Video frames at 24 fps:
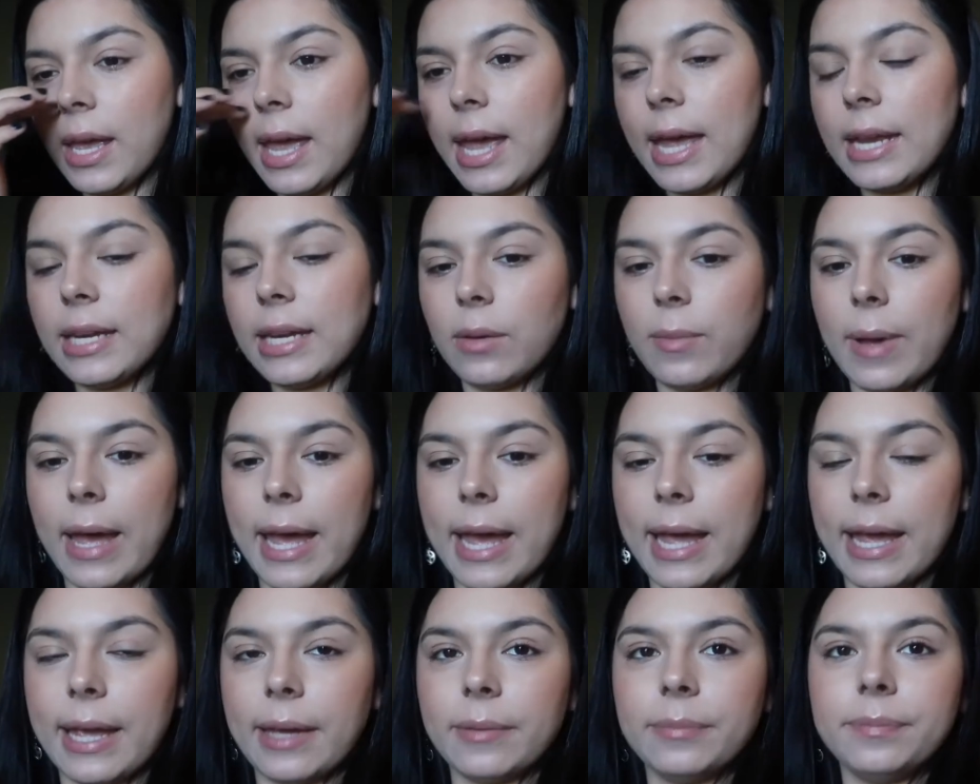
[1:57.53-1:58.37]

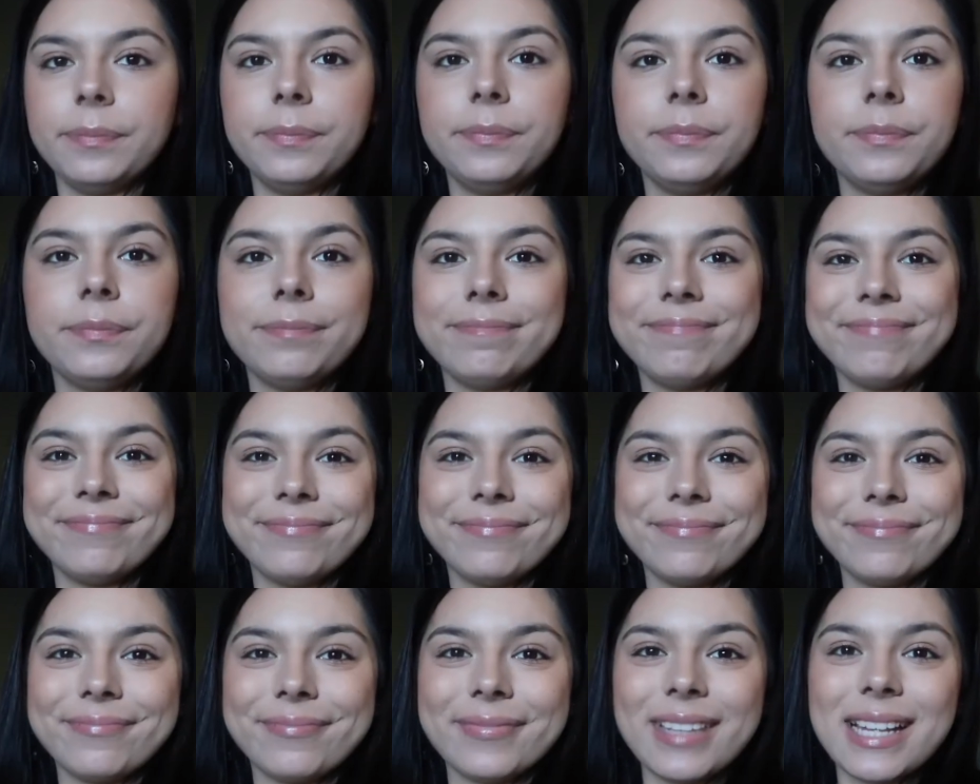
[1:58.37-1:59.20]
Anyway,
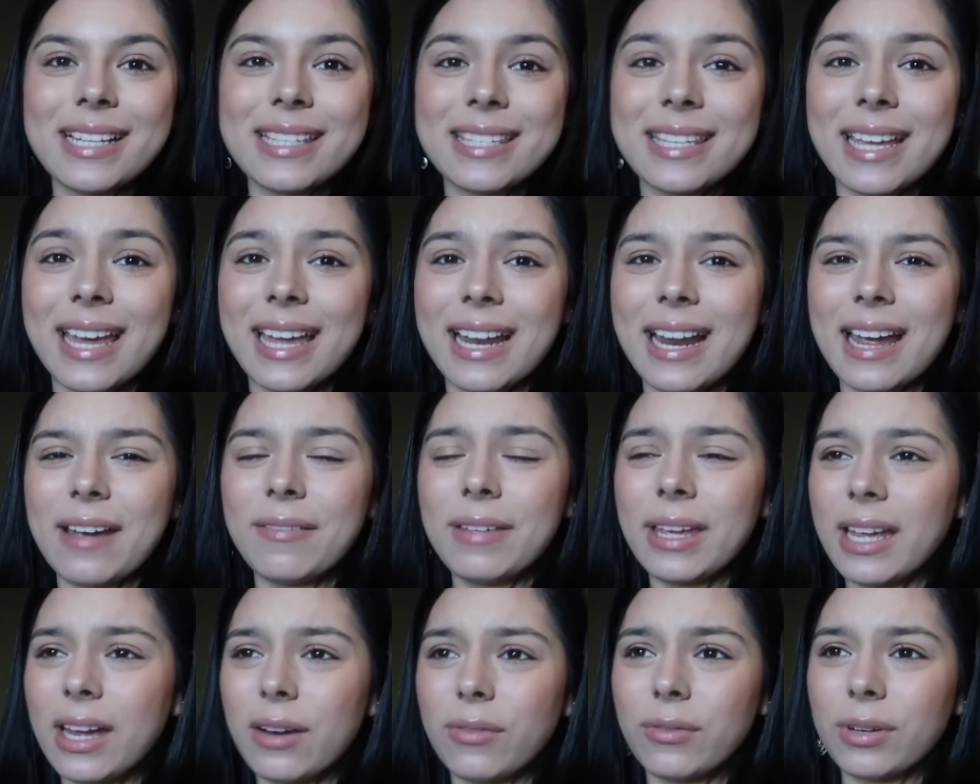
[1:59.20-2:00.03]
that's that. I had
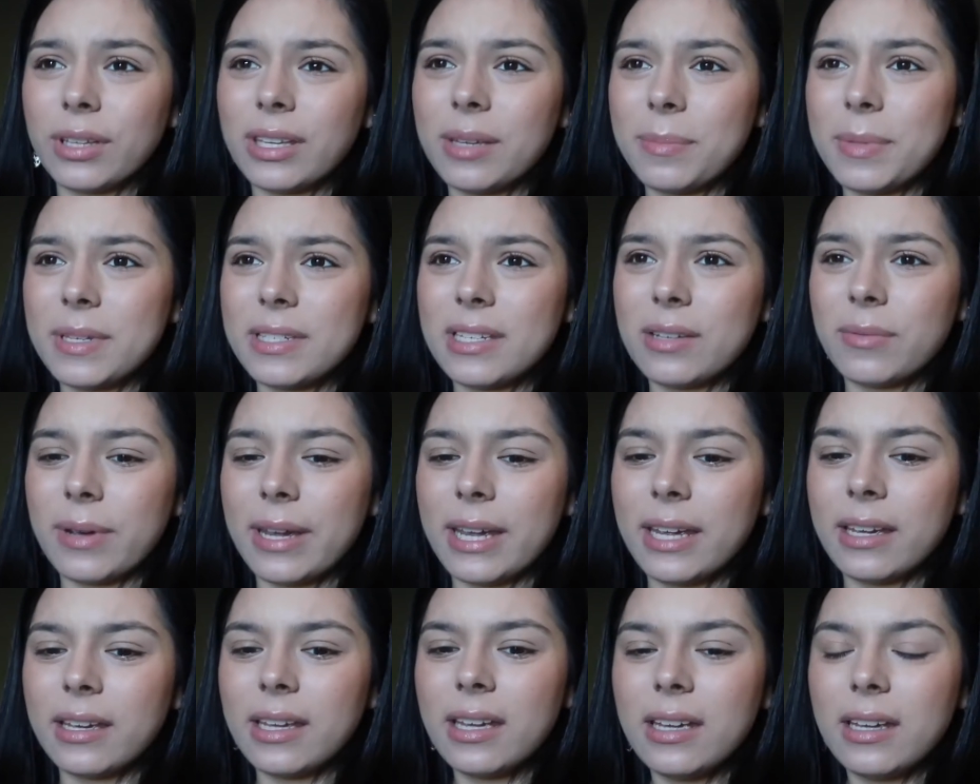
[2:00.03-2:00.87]
like a really busy
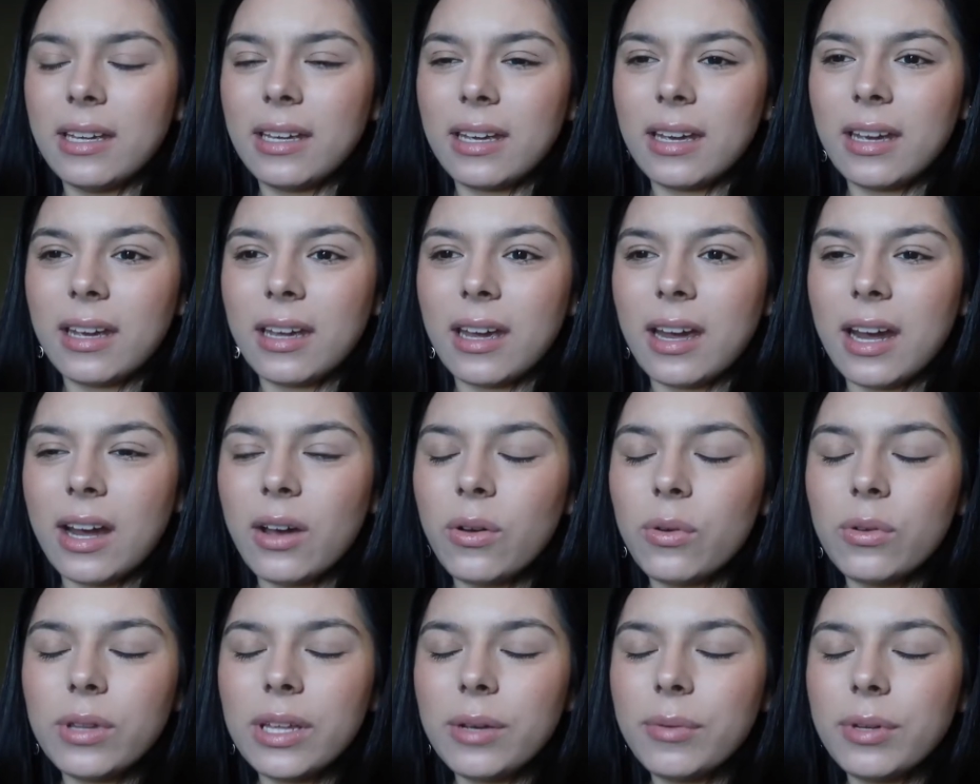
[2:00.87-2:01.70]
week. Uh,
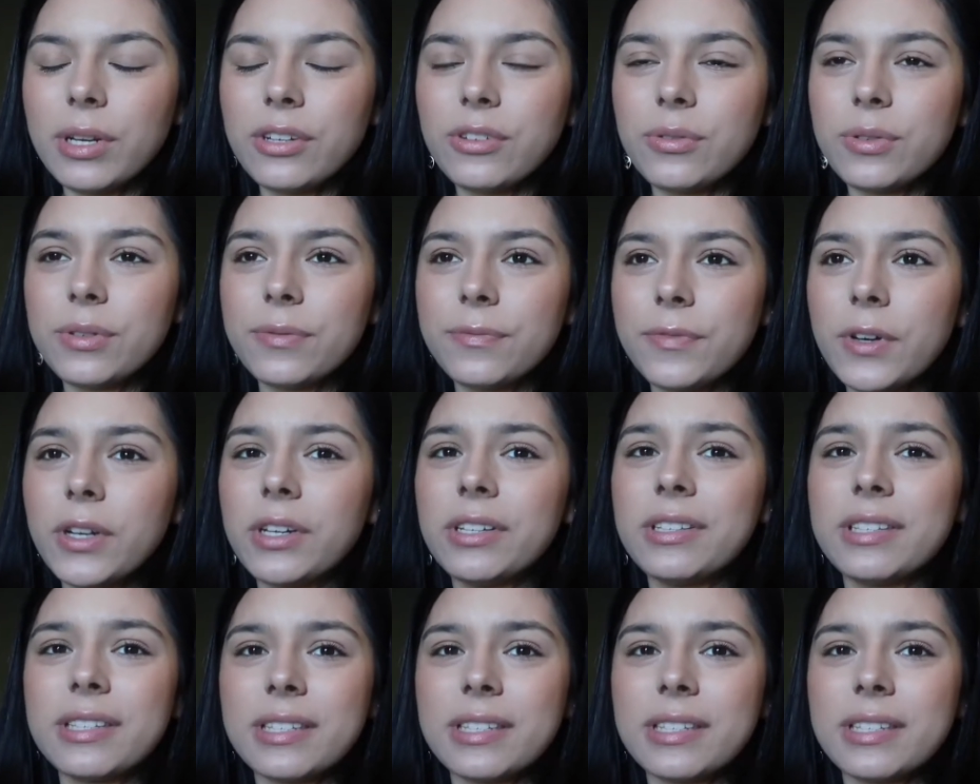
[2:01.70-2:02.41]
all I want to do is fucking